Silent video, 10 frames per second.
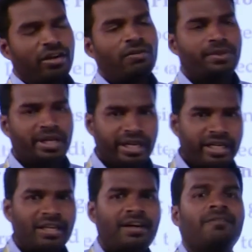of the
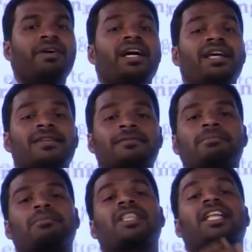data where
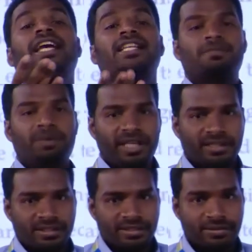
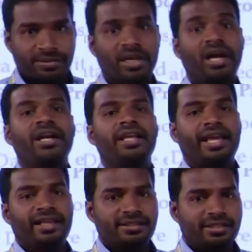SPSS and
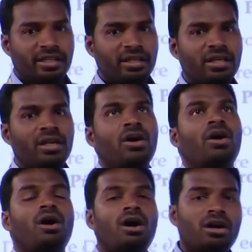Excel
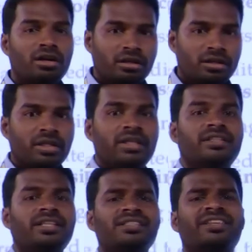or
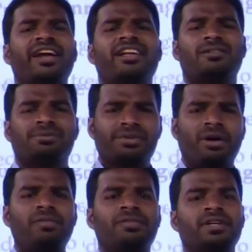these kind of
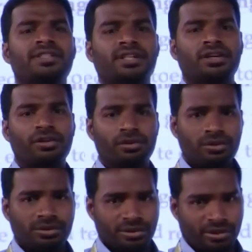softwares are
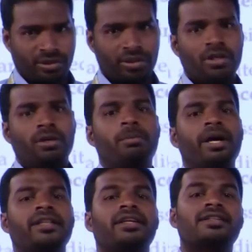used
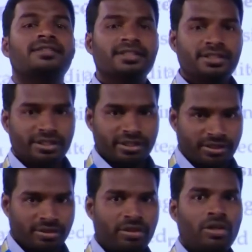by the researchers